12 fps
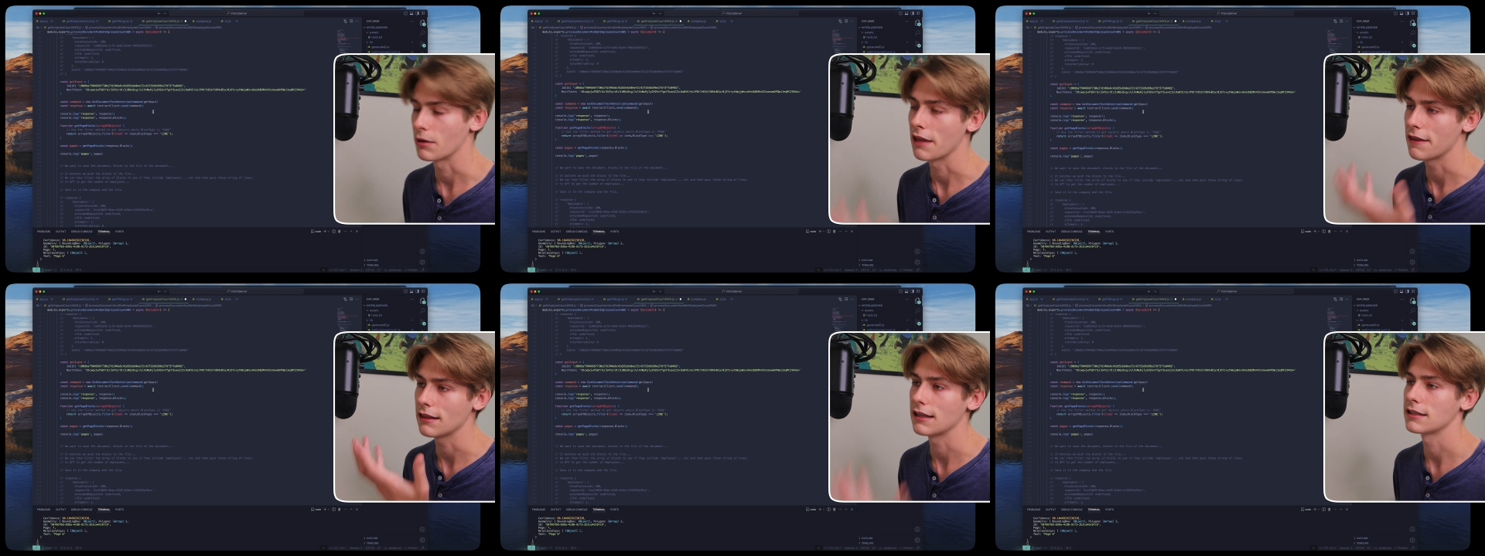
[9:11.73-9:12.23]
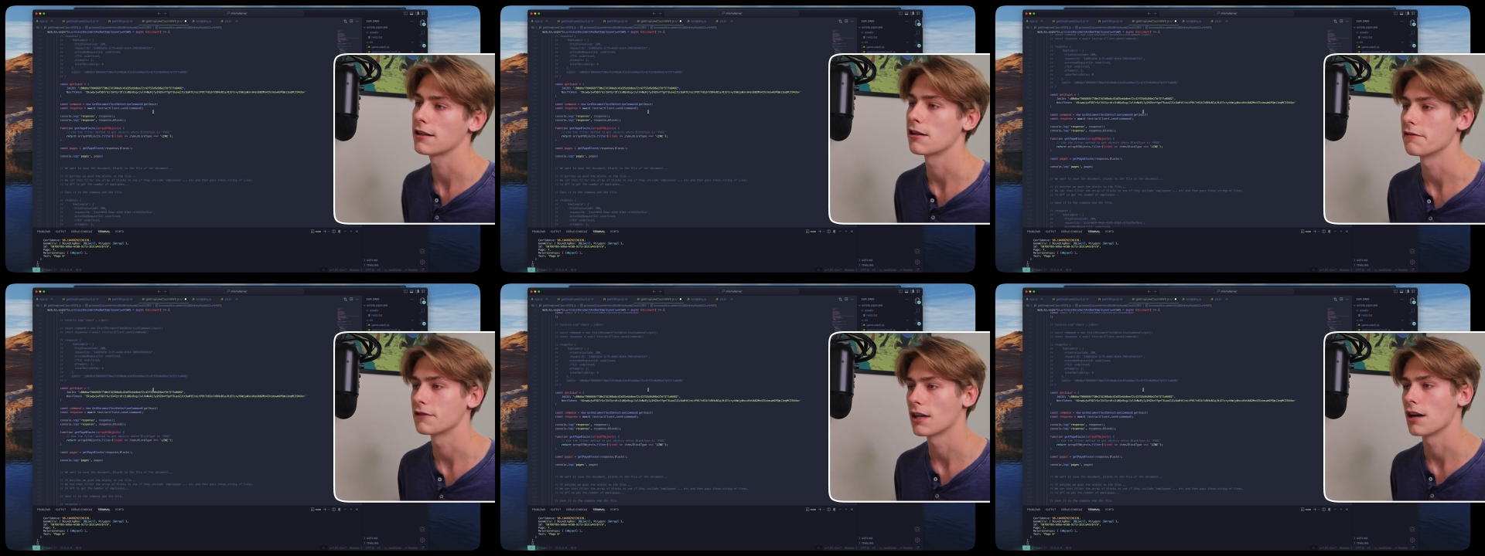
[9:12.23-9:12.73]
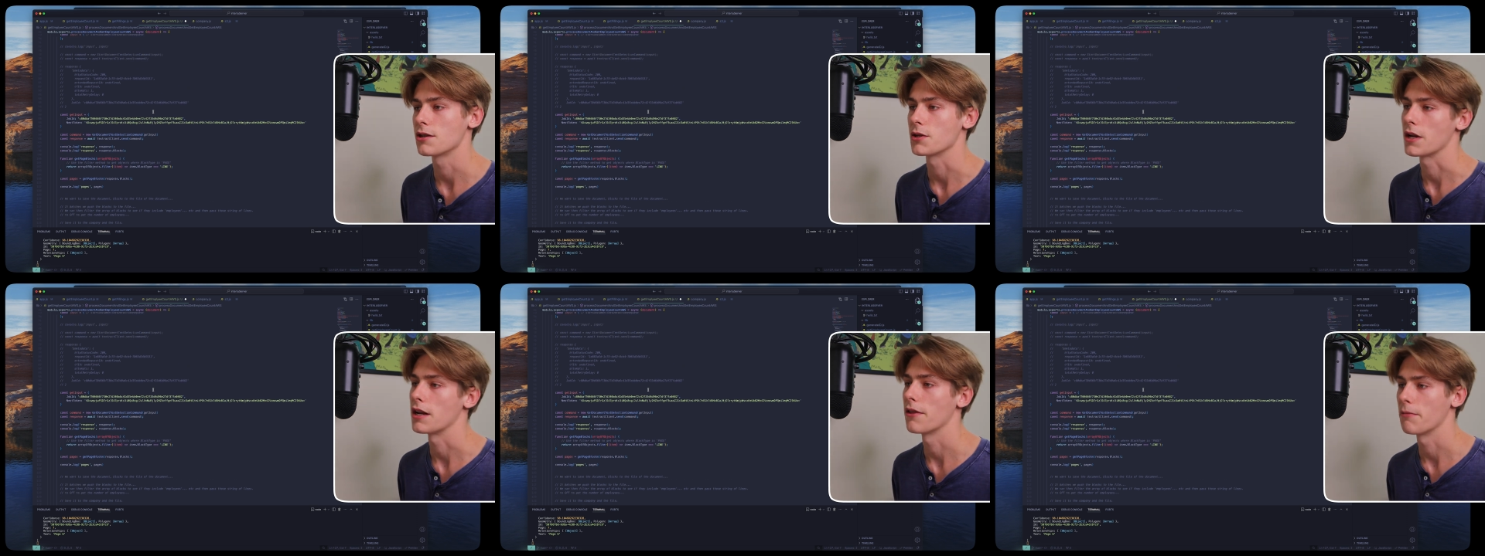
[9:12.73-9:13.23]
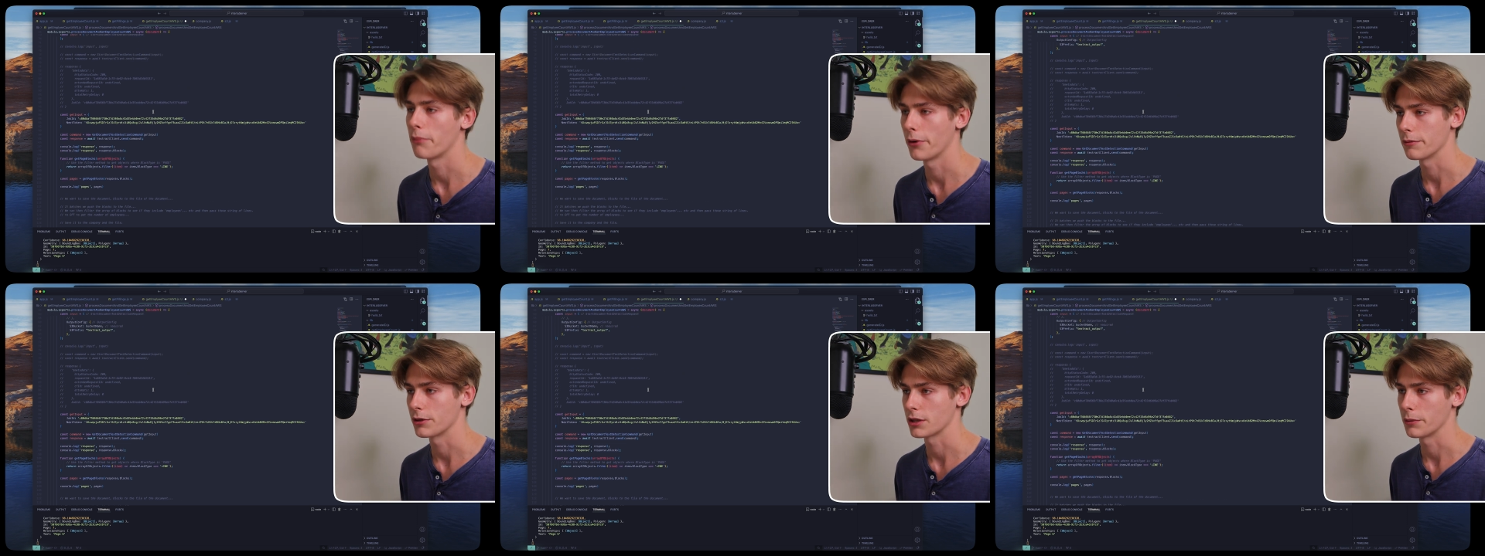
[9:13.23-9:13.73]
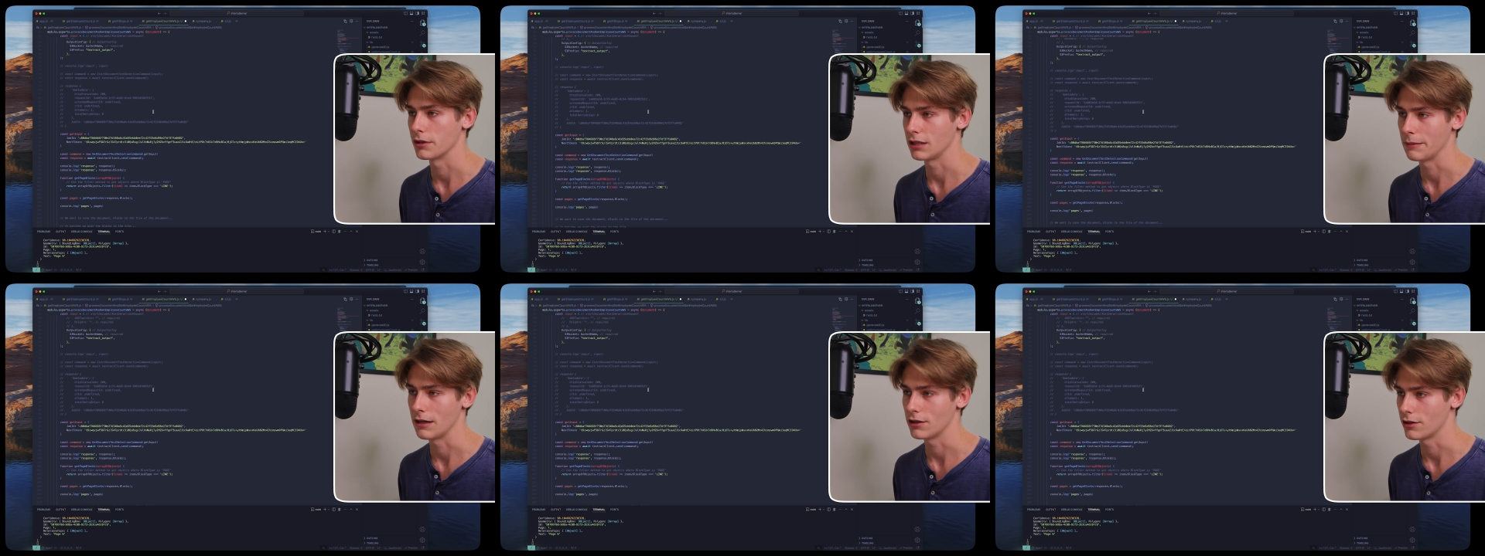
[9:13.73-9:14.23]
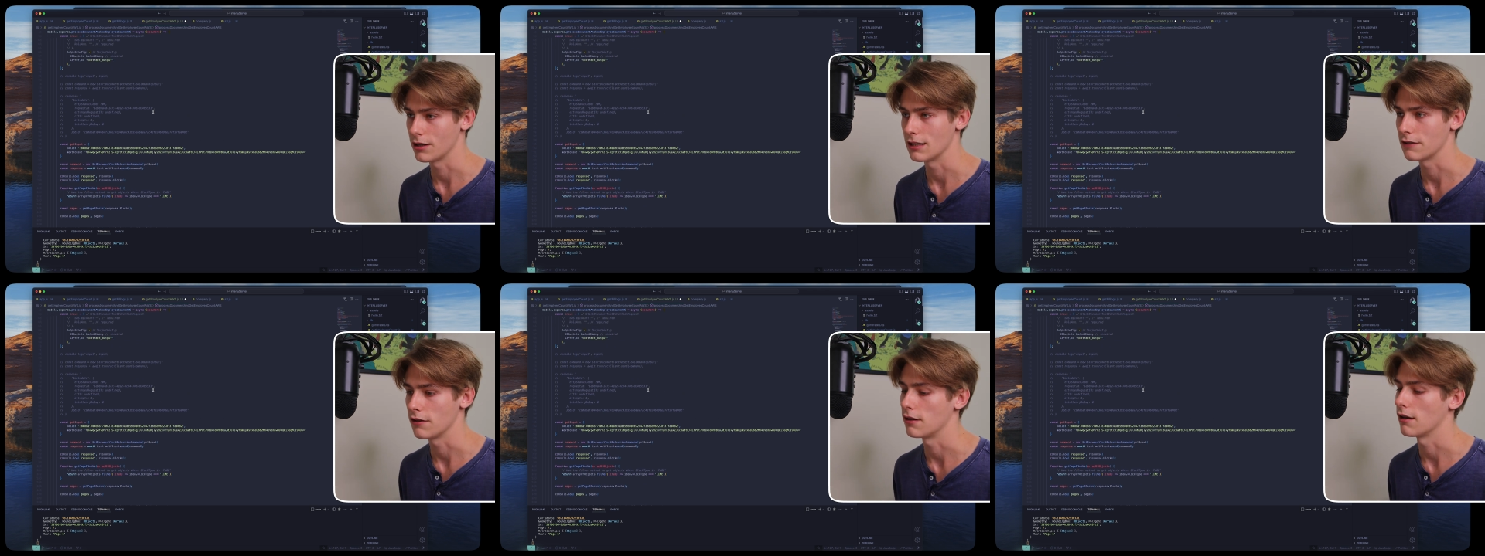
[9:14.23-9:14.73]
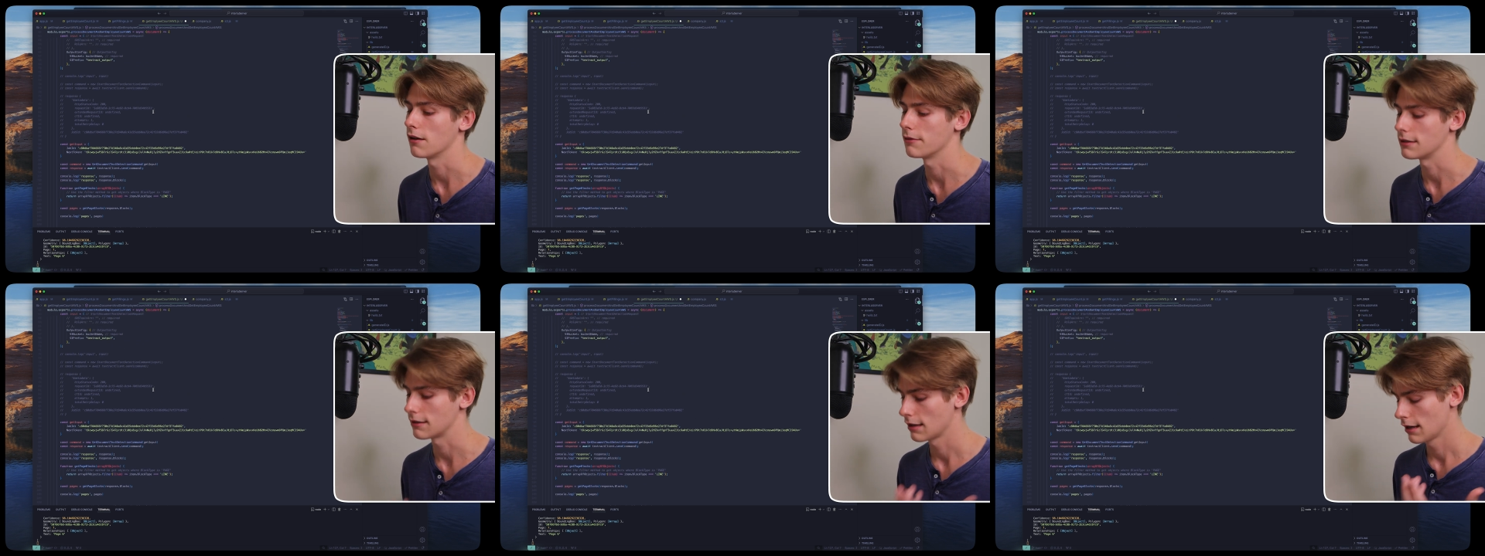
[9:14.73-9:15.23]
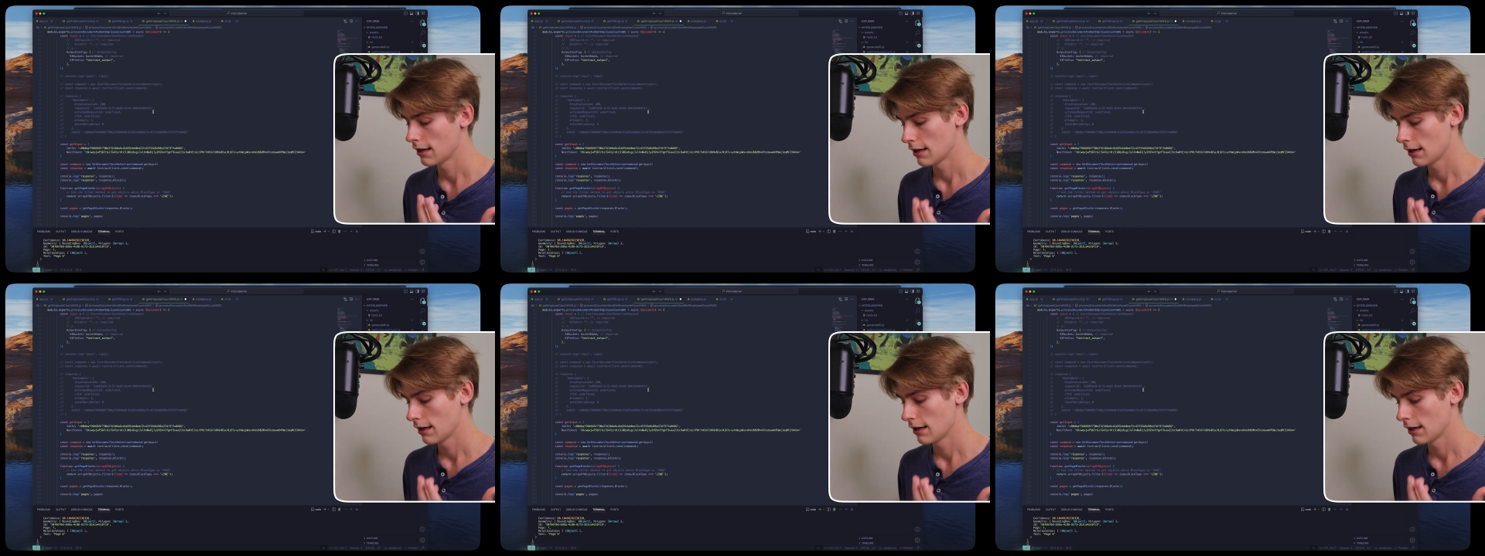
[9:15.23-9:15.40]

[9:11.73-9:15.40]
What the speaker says: But I think this kind of touches on another point, which I wanted to mention in this video, is